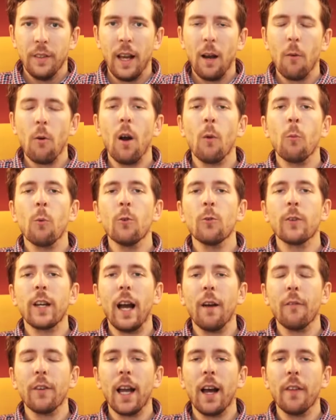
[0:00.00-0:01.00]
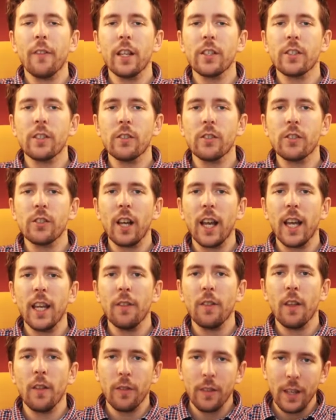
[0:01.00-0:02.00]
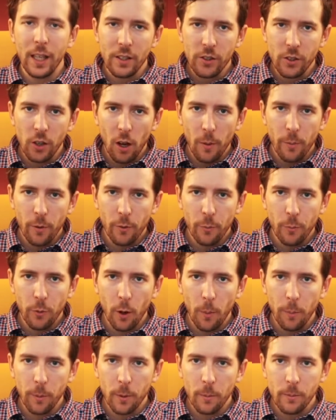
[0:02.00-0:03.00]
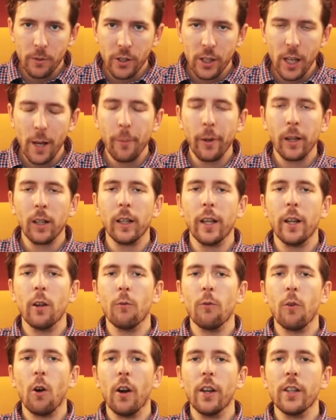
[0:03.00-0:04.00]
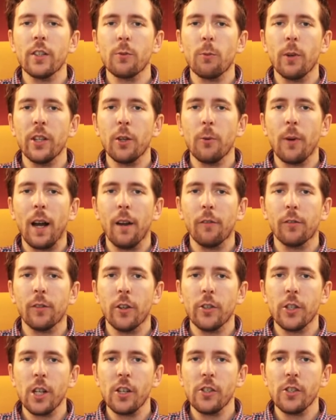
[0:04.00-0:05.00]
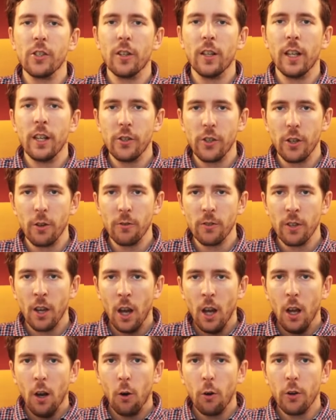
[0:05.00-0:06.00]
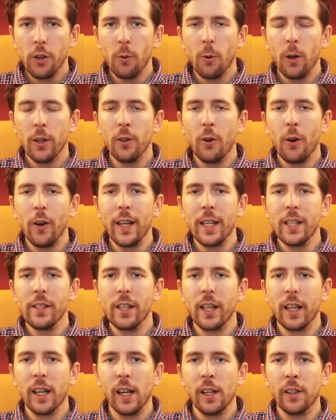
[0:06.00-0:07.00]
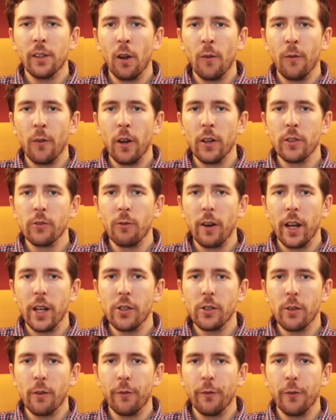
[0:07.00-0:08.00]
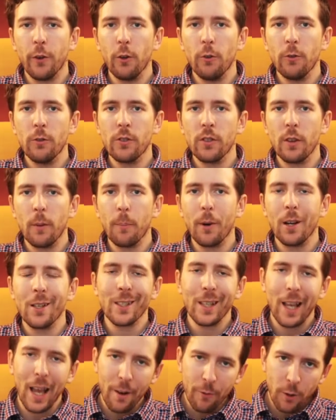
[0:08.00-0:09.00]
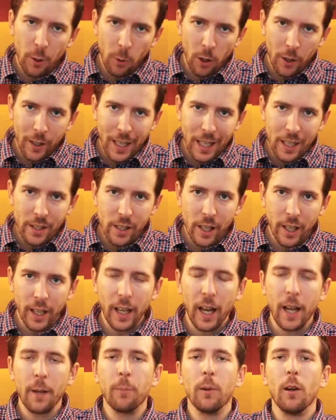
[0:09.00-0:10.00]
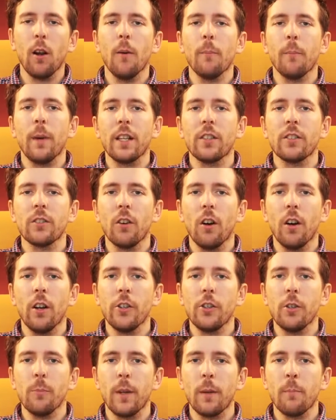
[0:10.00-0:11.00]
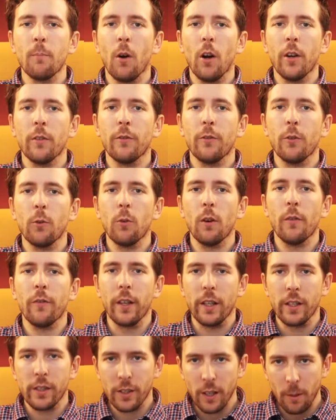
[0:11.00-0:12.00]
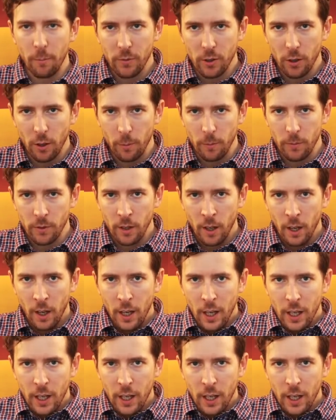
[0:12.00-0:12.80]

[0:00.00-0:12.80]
Now, I will caveat this and say that these type of problems typically arise when you have digestion issues or you are not eating a diverse range of foods, but everyone eating a plant-based diet should be mindful of these symptoms.